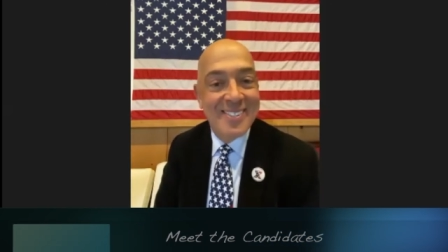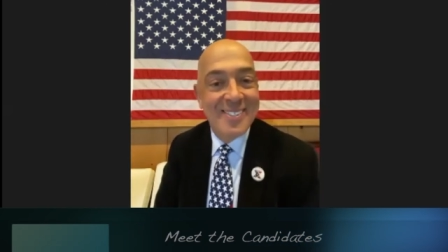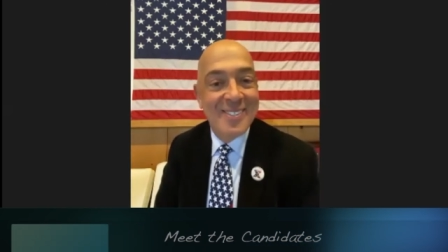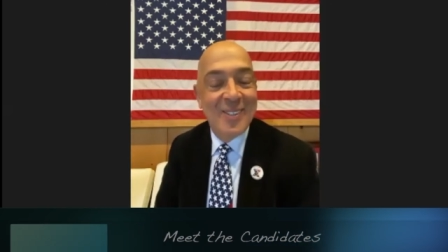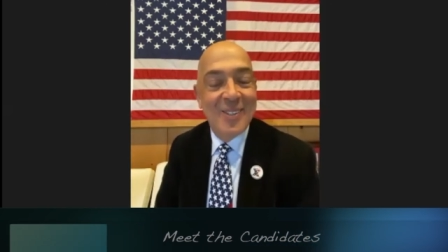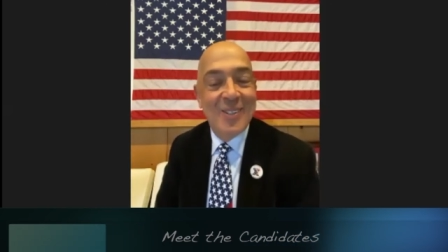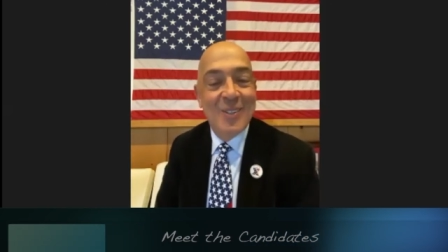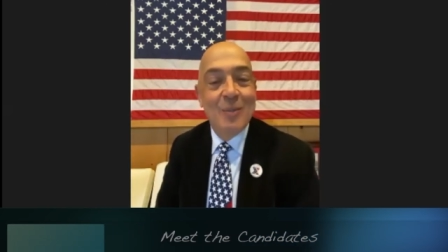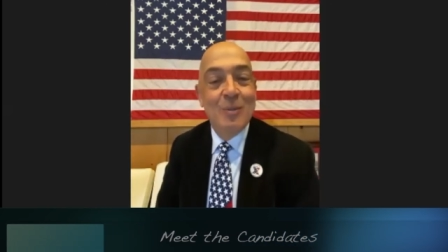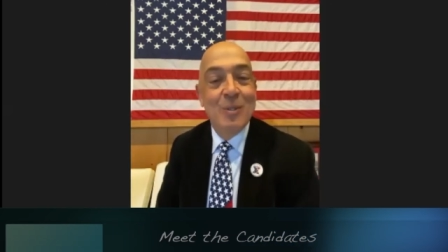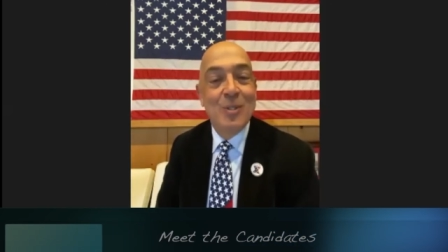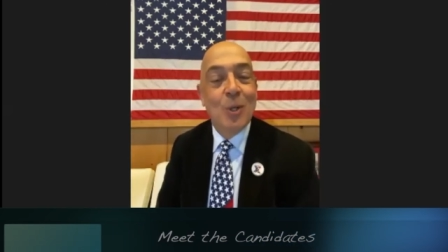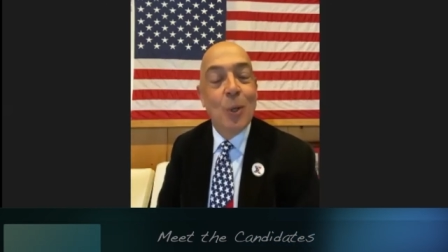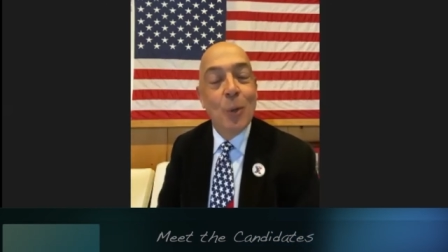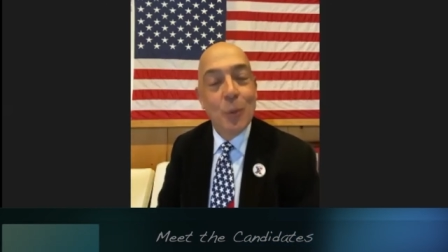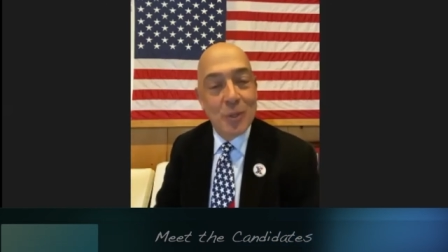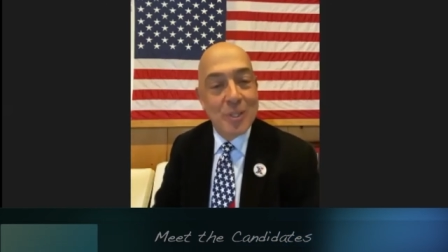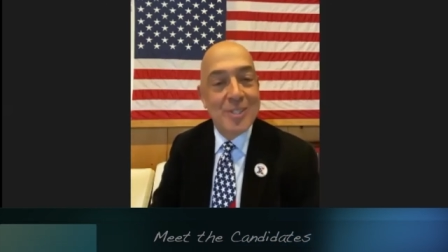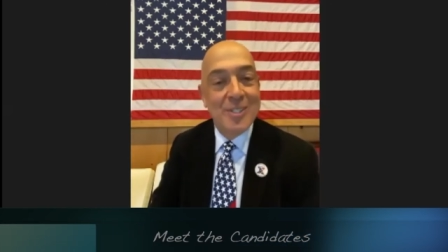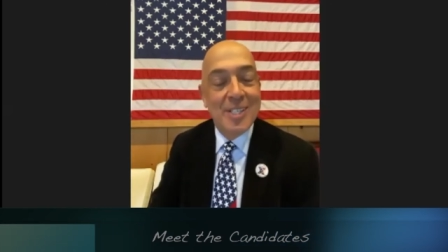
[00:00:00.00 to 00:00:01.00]
You know, it was
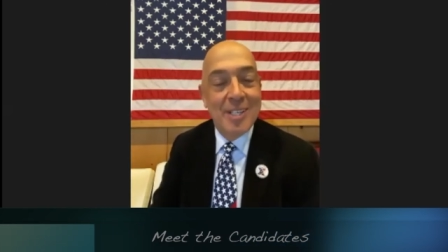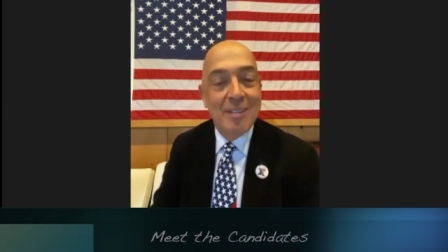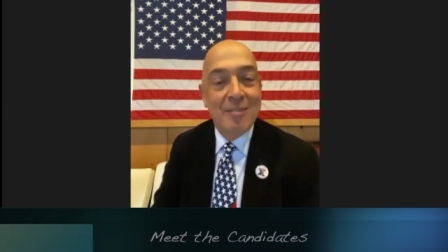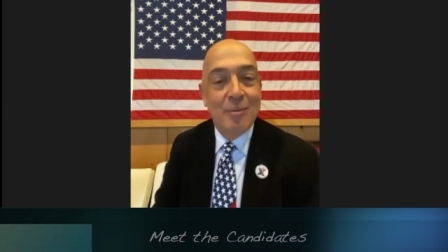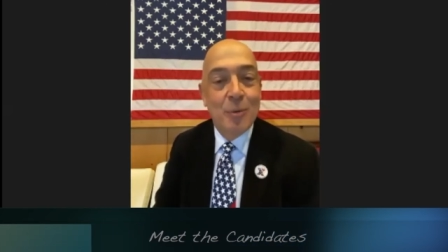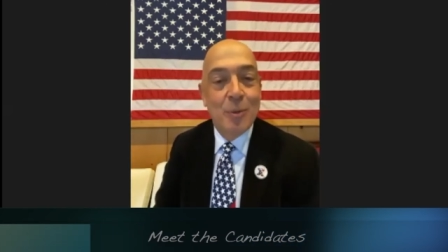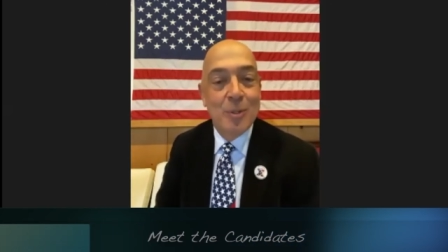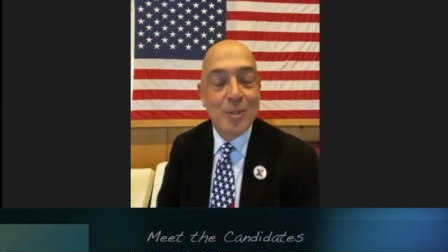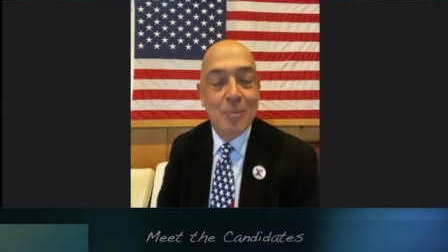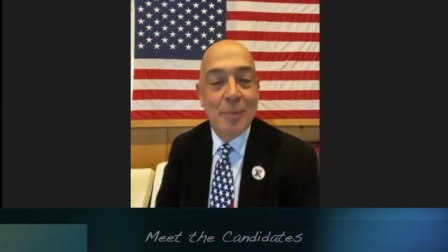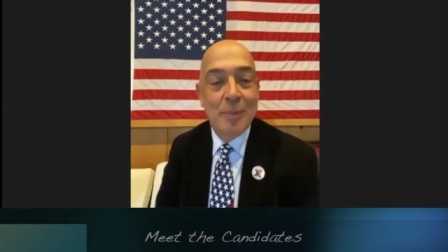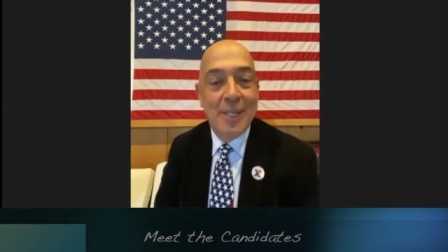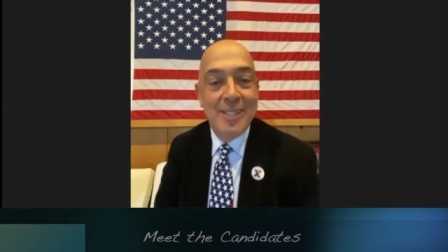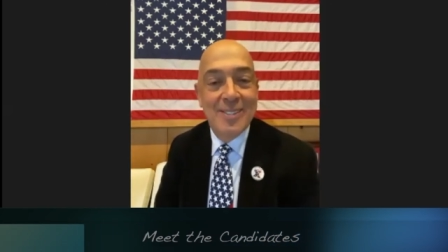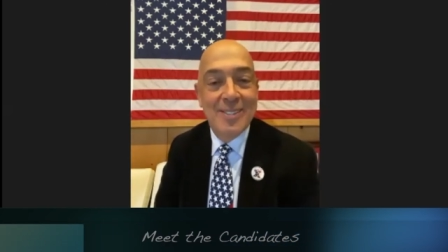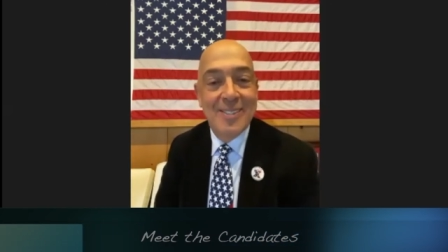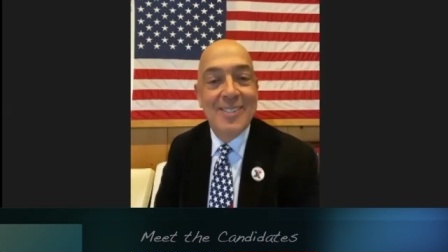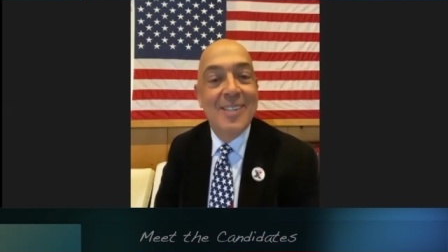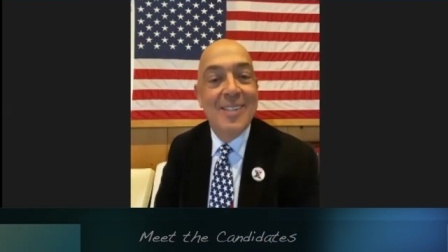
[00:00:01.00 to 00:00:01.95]
Otis Air Force Base in